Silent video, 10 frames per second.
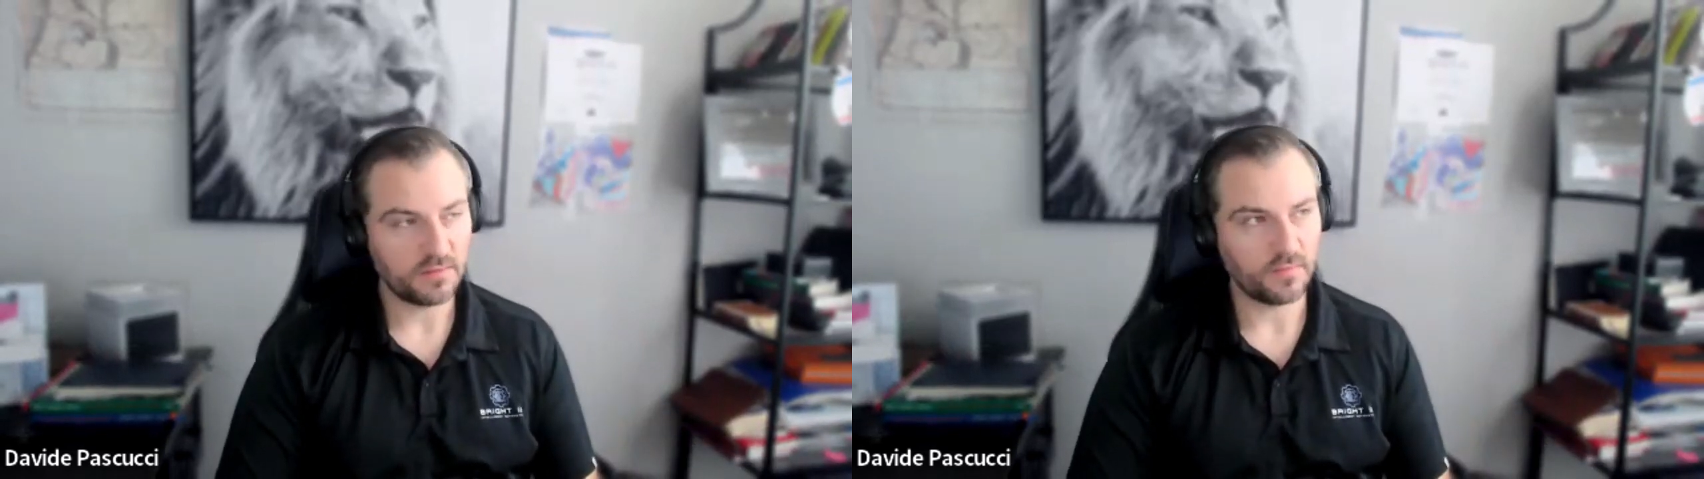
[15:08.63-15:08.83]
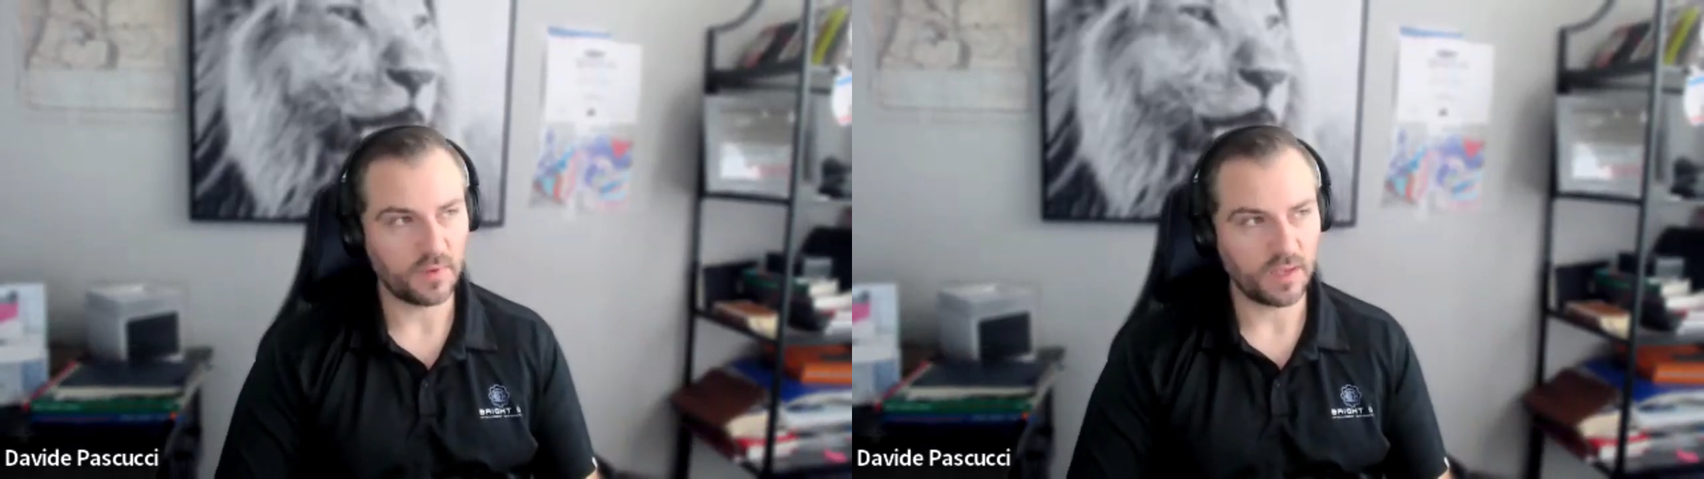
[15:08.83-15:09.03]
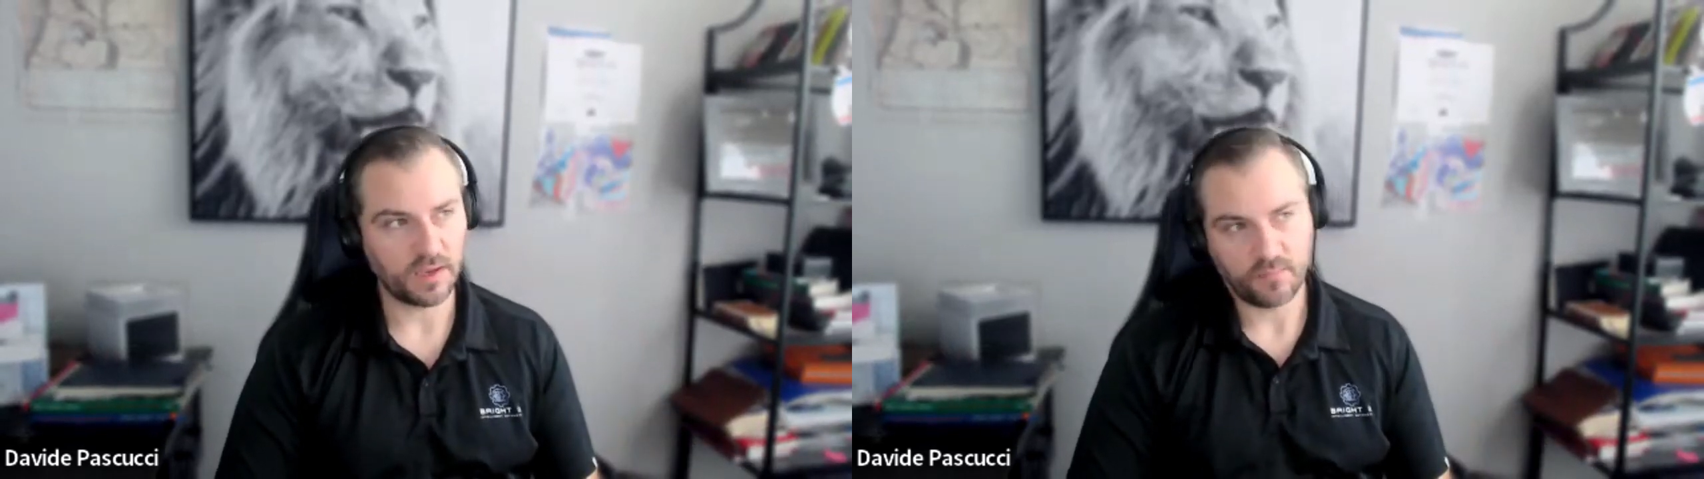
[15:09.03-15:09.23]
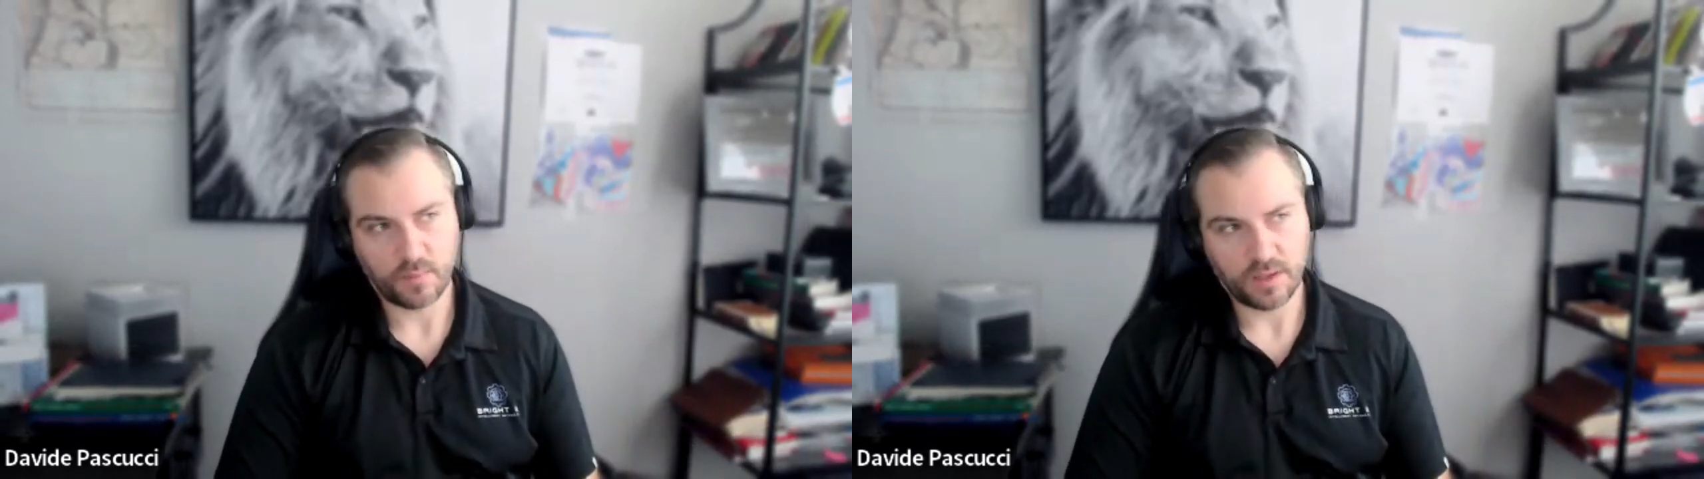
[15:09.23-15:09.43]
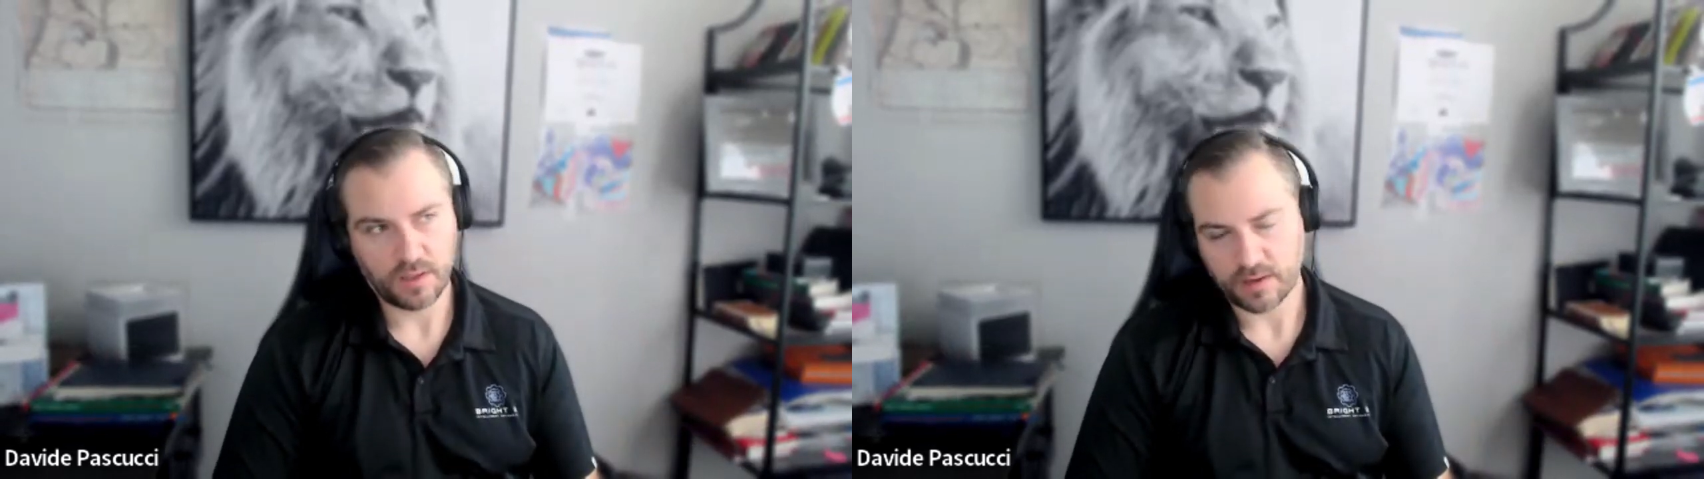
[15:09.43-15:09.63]

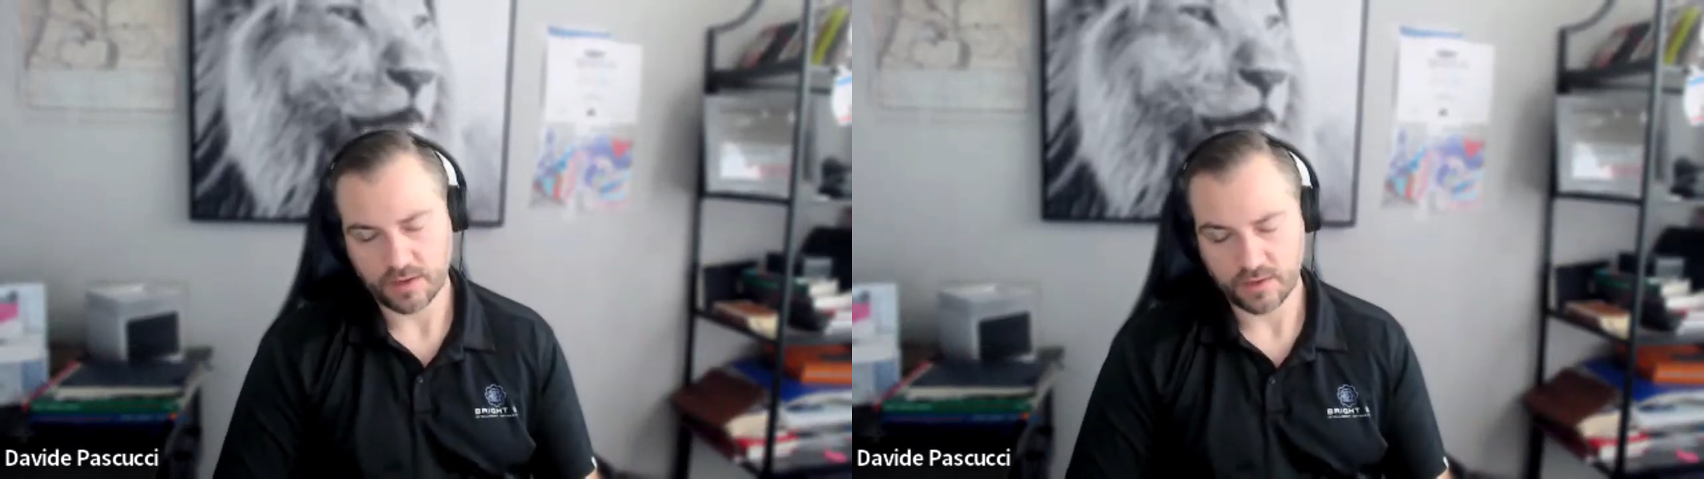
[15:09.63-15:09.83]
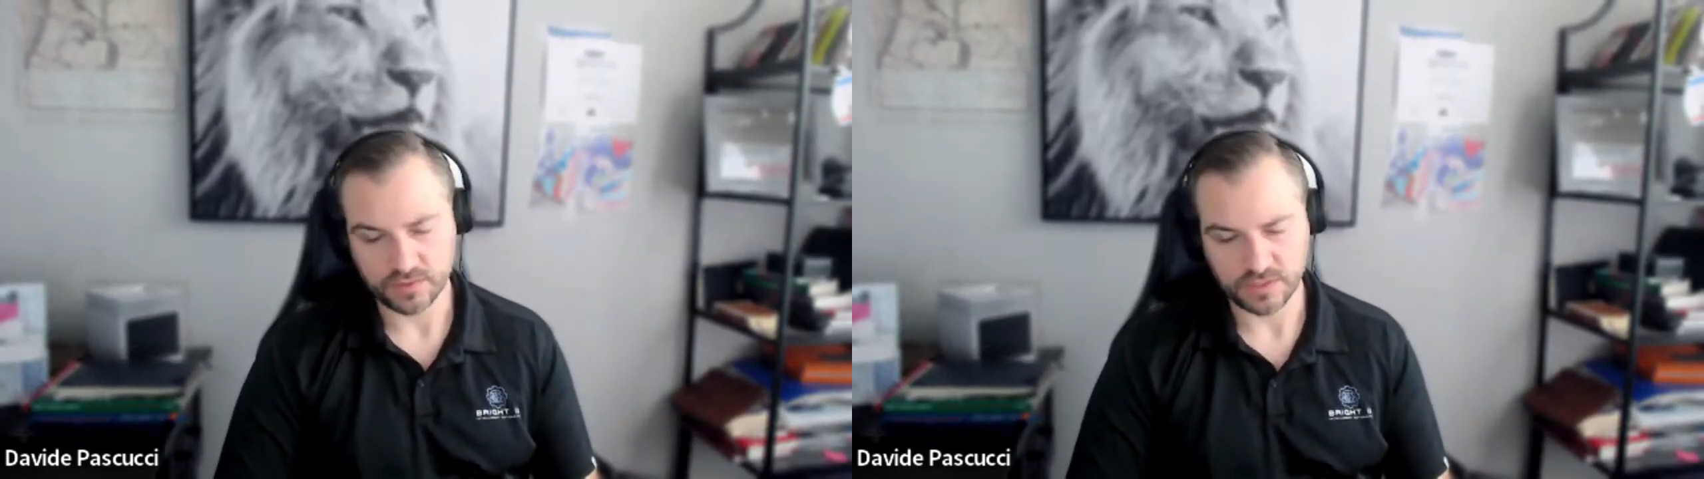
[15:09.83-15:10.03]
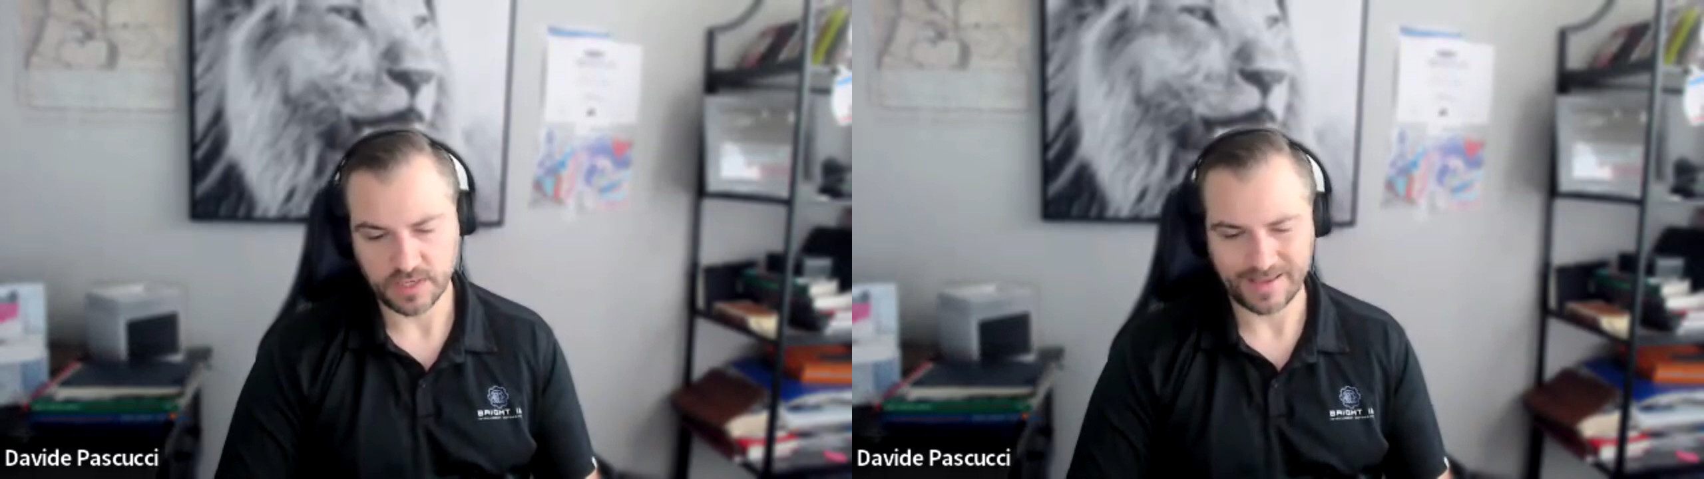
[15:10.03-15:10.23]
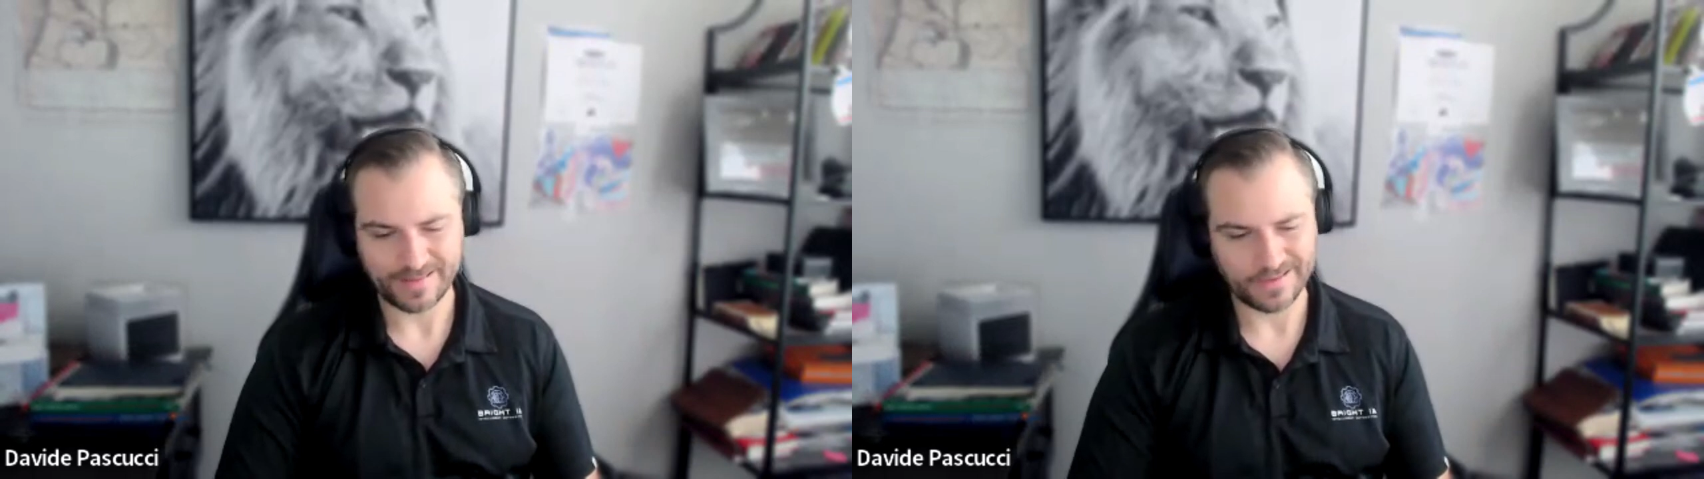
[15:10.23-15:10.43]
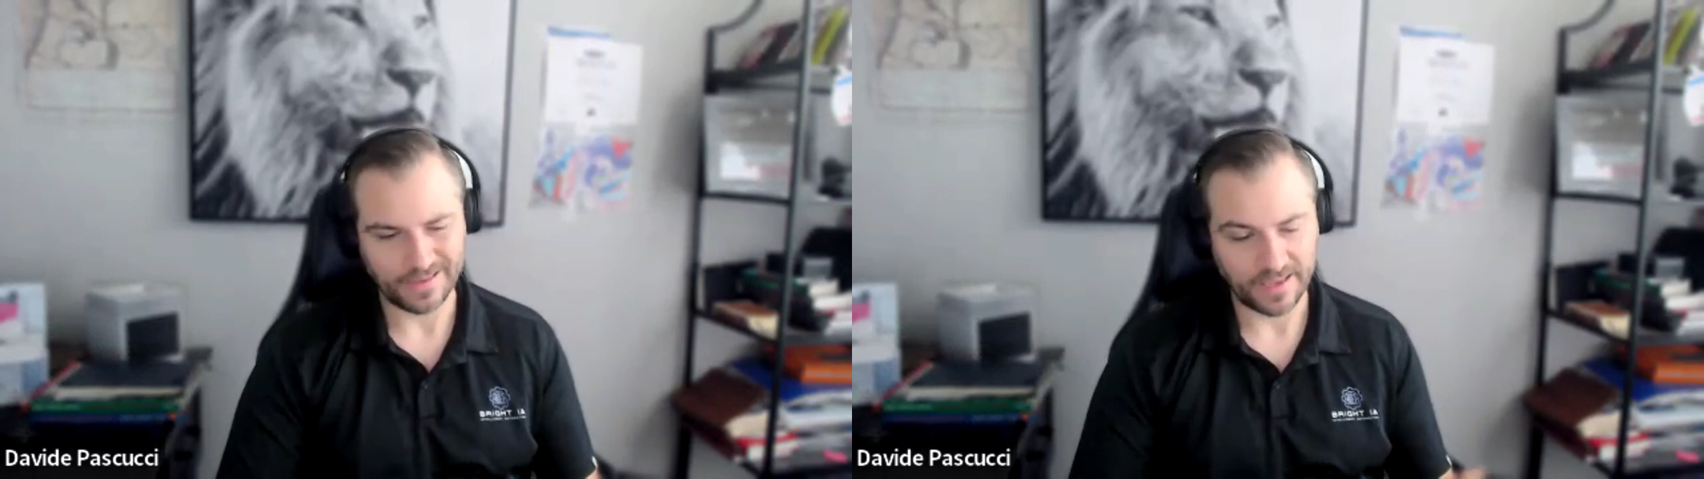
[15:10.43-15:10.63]
We are using
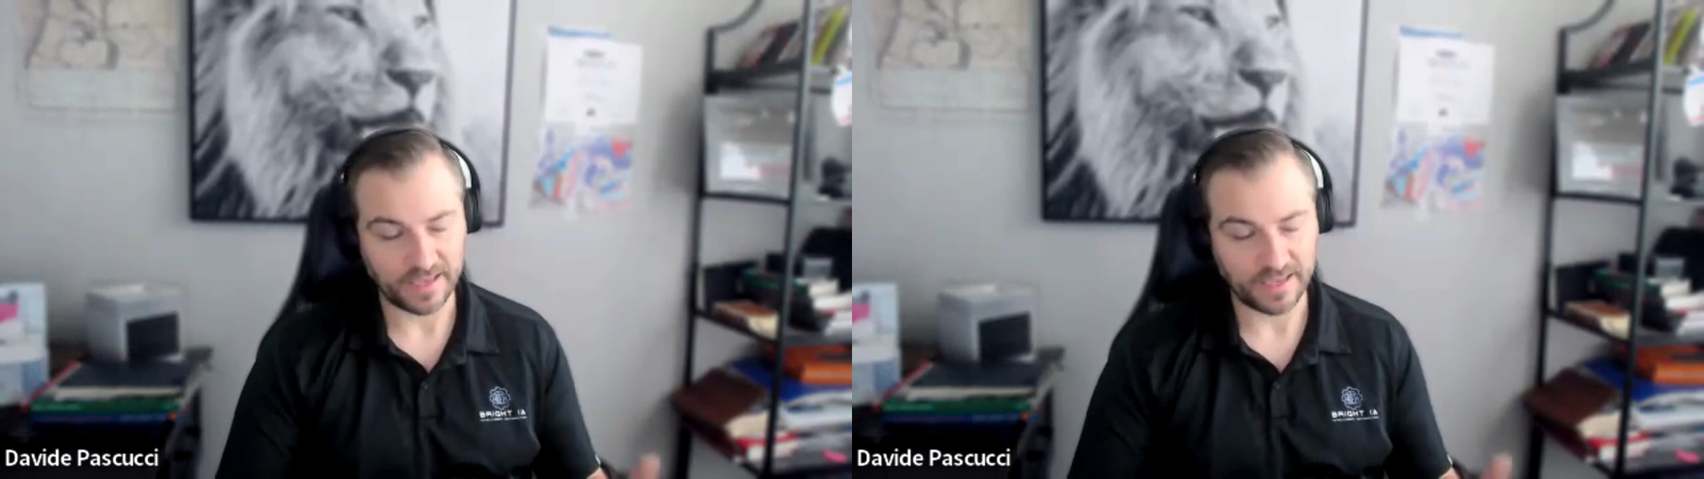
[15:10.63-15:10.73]
like I